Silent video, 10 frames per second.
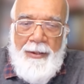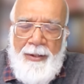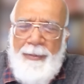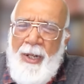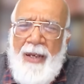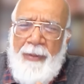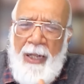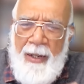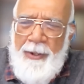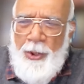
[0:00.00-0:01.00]
Sometimes
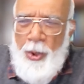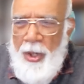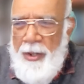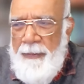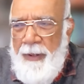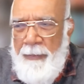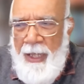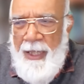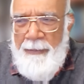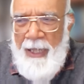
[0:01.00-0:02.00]
we have a thought of the
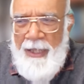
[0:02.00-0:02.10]
money